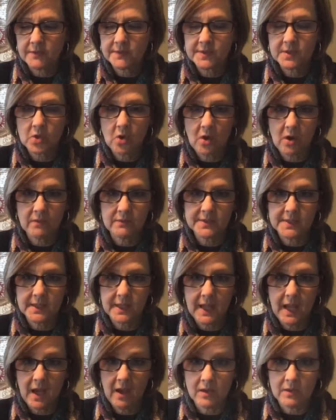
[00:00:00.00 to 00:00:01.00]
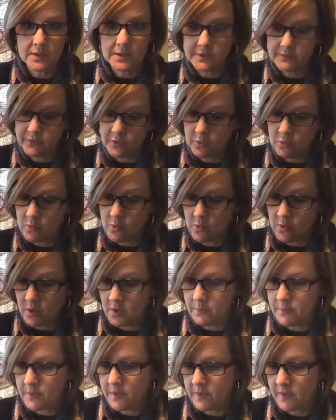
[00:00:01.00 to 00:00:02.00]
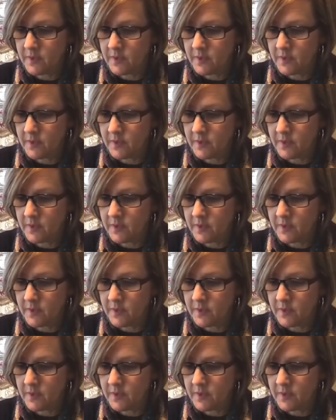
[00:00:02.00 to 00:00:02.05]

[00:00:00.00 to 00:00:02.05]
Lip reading: scarves and cowls for warmth.